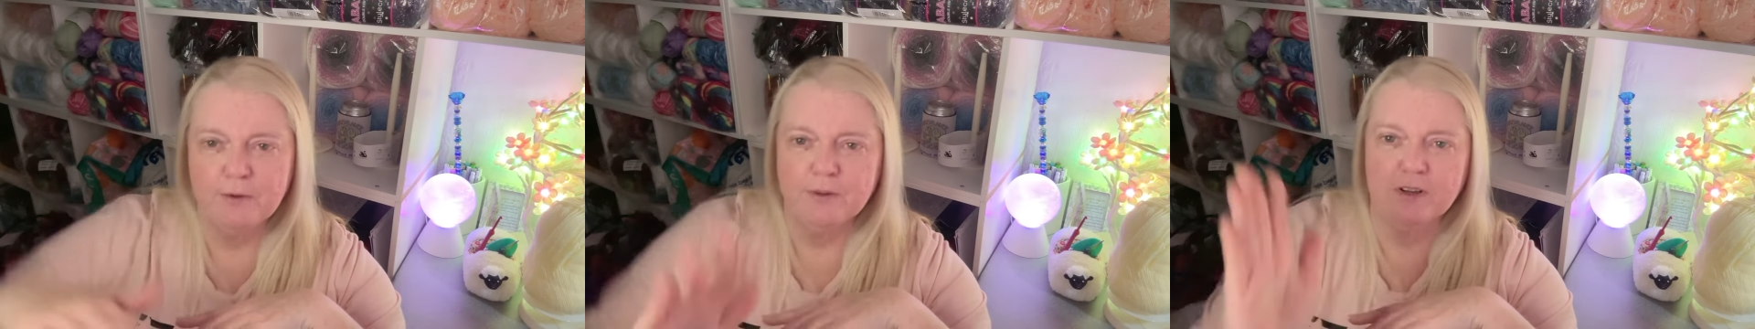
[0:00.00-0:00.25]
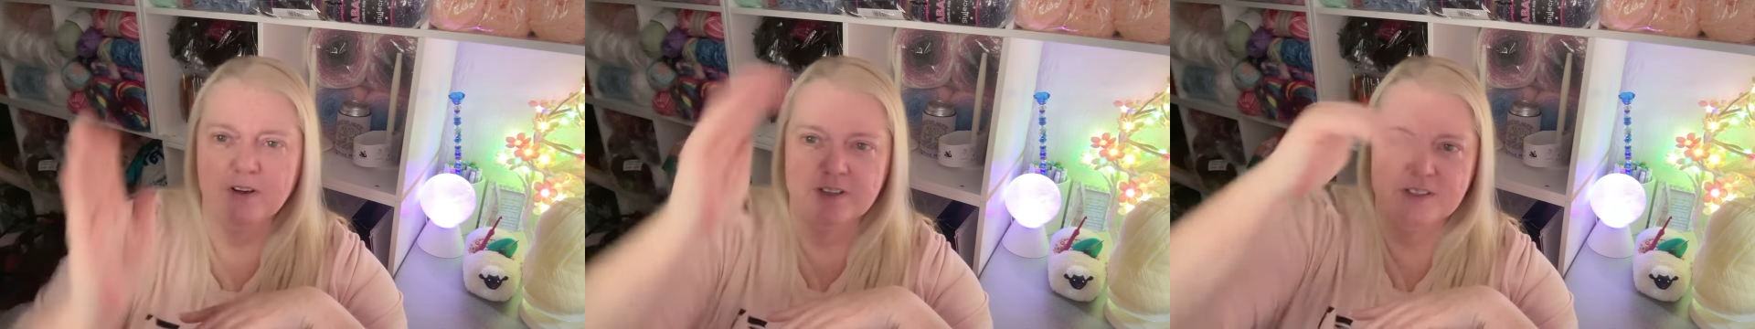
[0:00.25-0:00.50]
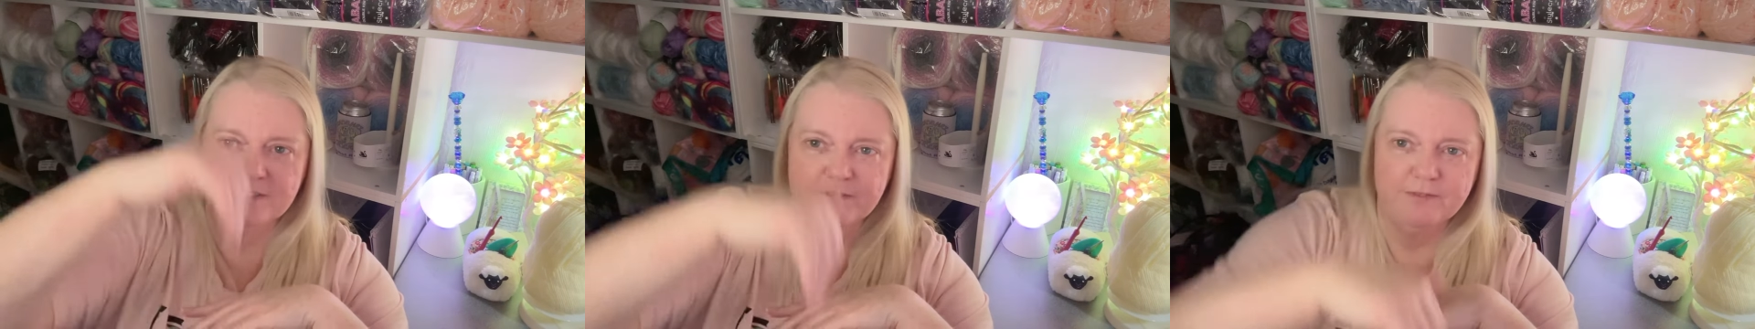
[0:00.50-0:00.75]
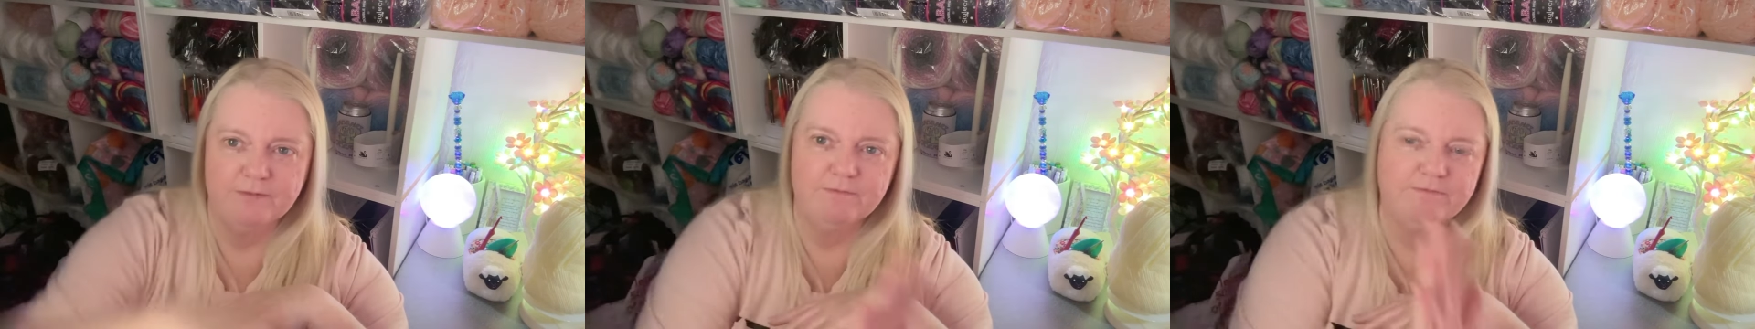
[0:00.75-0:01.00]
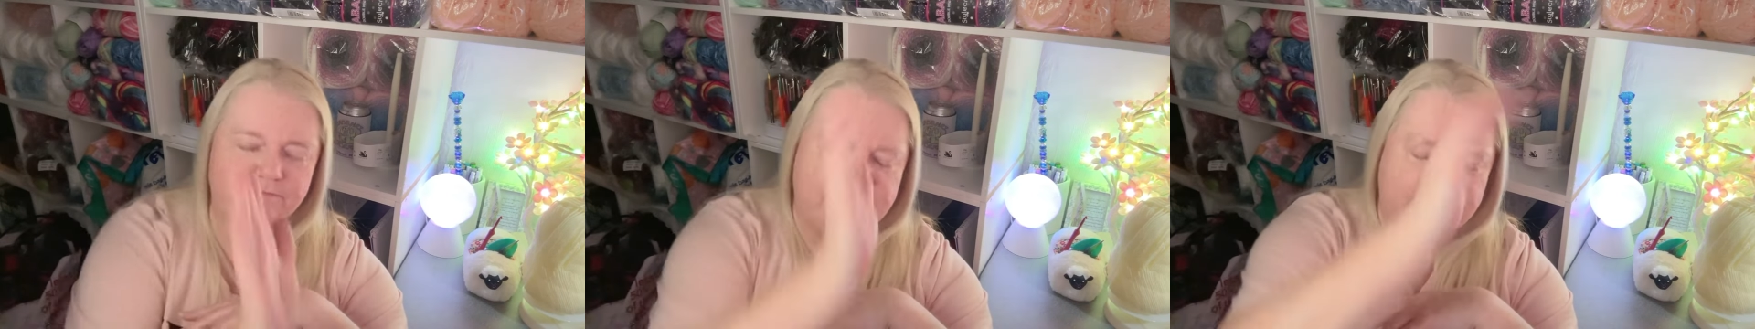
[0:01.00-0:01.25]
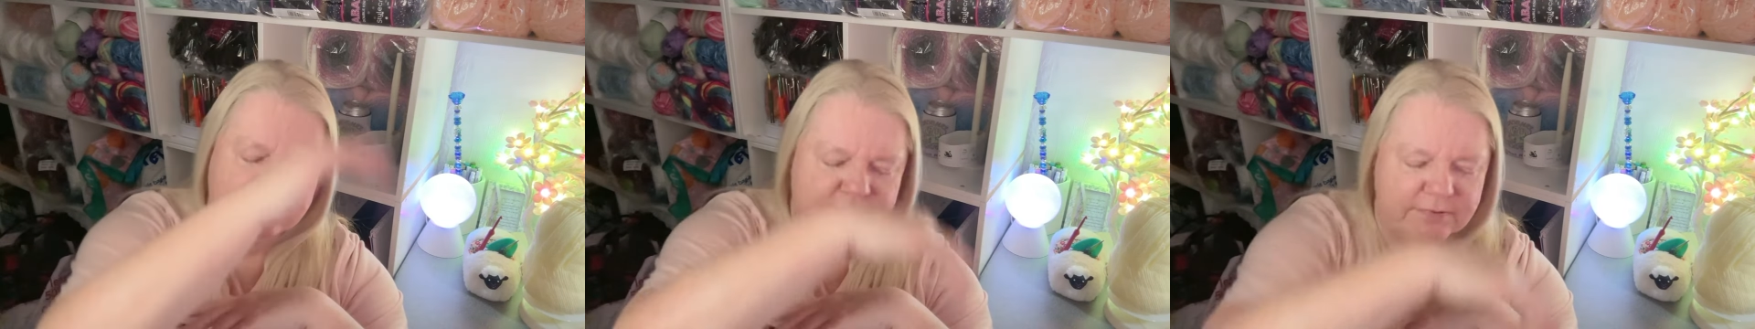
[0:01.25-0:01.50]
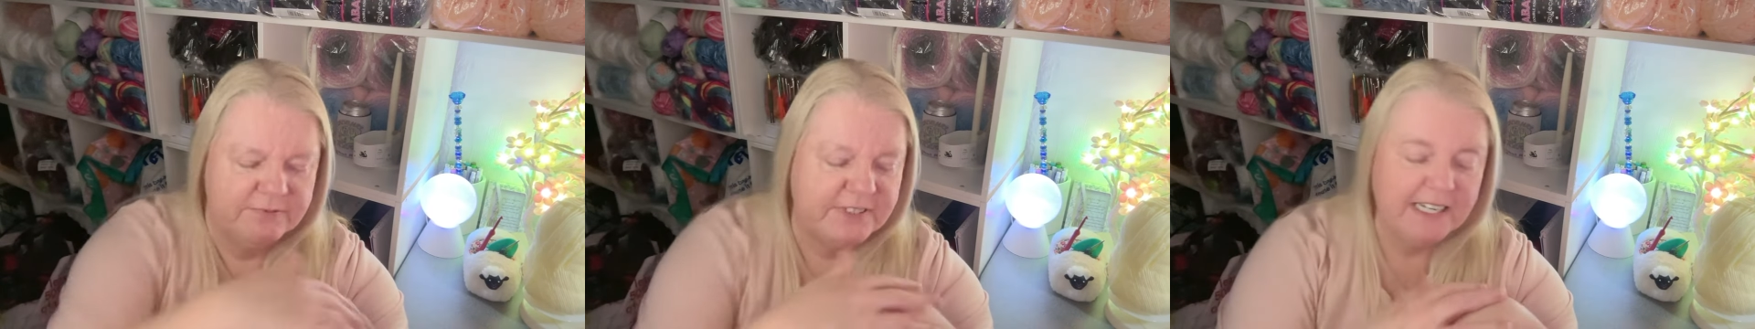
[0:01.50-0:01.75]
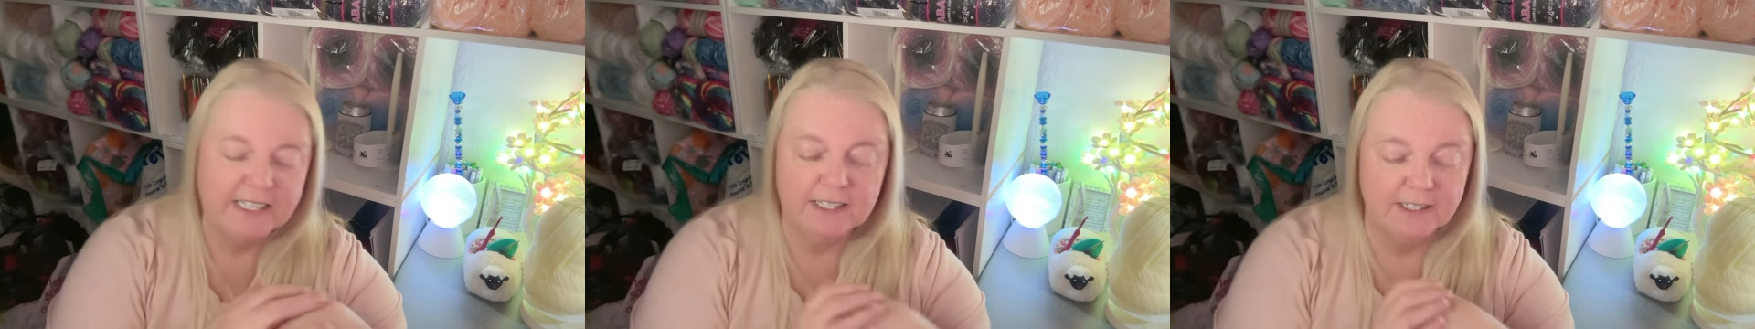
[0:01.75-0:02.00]
kind of
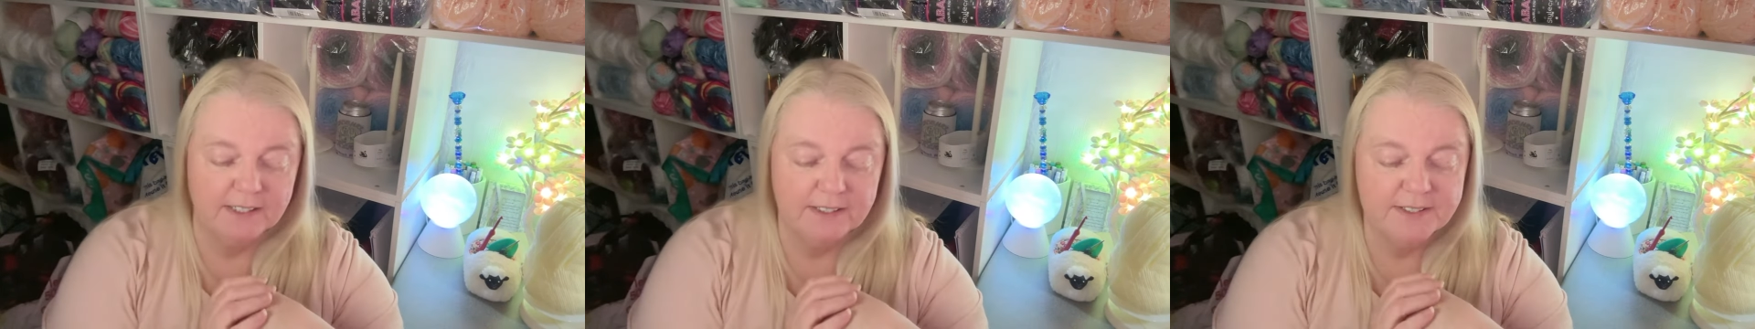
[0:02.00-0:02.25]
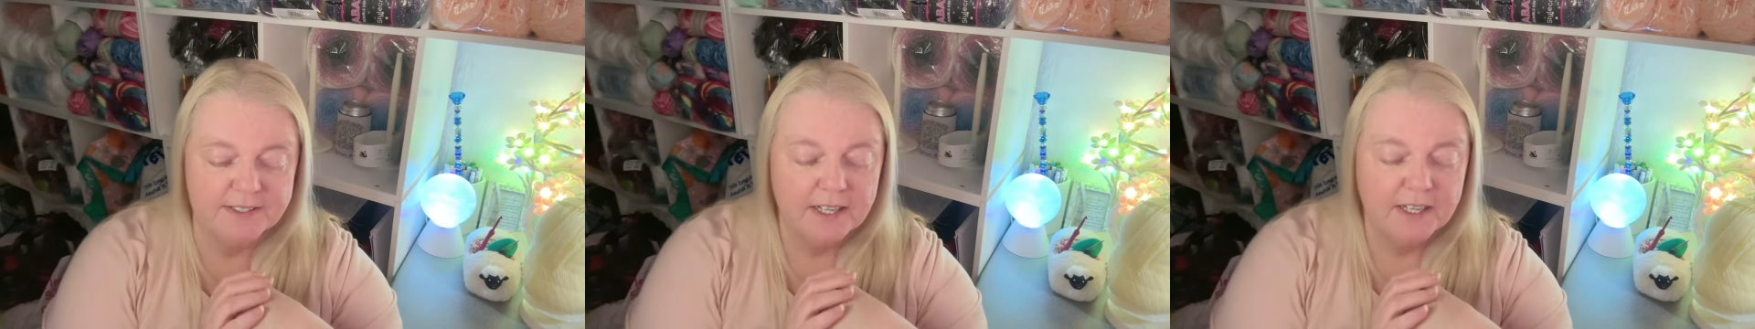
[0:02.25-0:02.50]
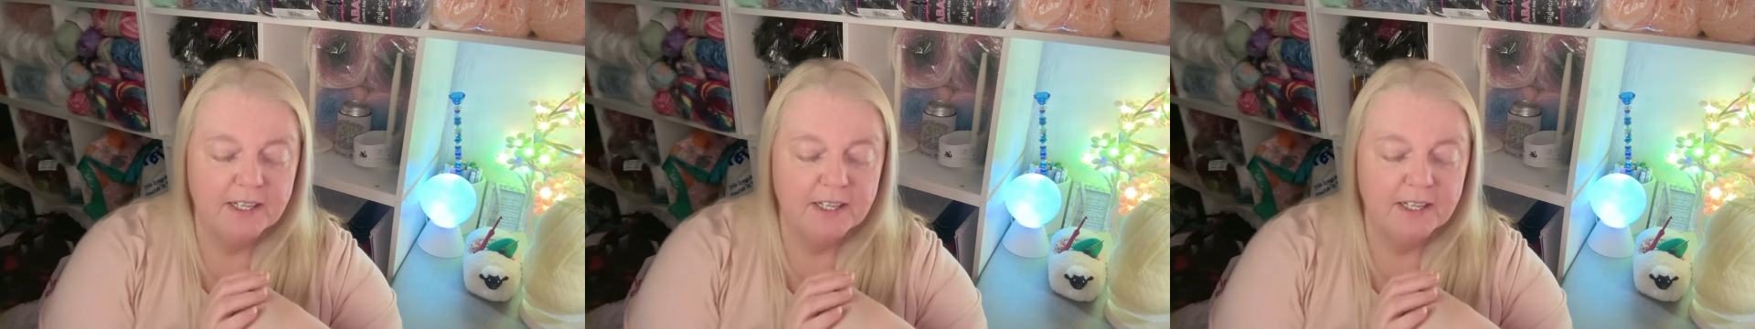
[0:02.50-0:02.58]
ridiculous.